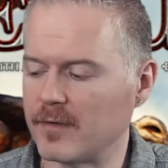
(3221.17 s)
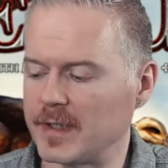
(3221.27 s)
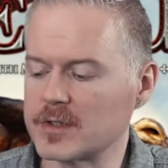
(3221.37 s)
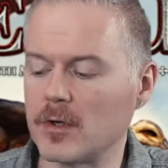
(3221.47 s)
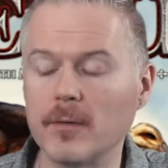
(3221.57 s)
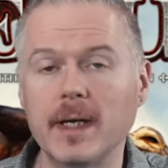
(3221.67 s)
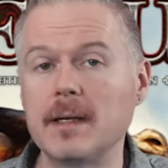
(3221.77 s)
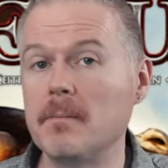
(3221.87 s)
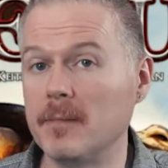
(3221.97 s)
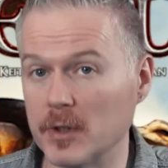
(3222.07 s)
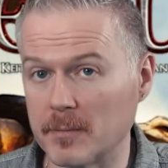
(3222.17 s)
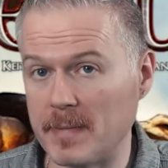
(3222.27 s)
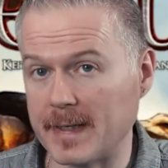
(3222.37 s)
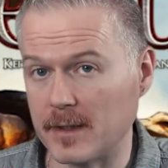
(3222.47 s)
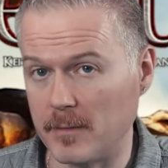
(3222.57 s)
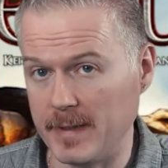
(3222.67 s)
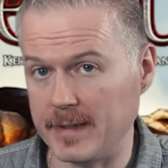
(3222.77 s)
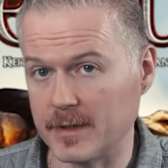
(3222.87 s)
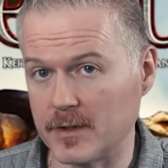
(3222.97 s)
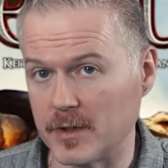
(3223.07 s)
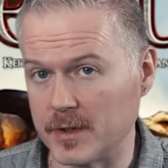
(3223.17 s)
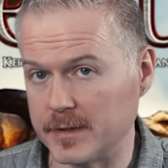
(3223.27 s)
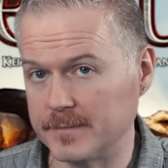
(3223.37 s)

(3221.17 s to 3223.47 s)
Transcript: Let's go ahead and look back at our bandit card.